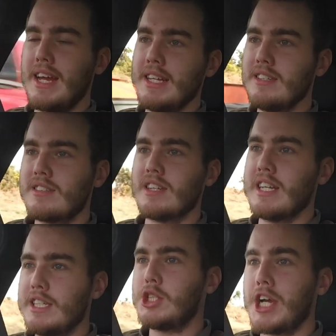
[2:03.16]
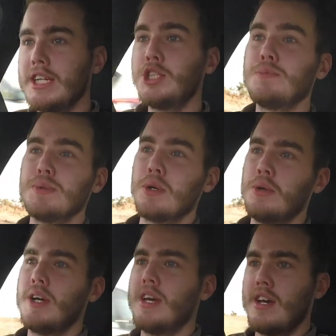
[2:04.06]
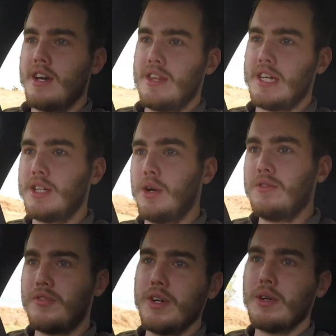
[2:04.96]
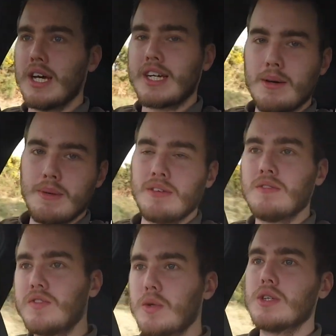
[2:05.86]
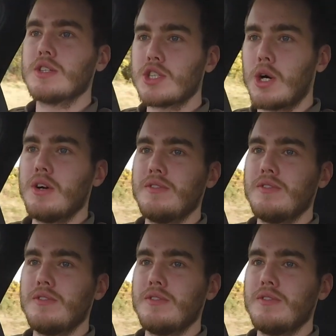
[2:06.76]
instantly changeable that I don't feel like I'm in full control.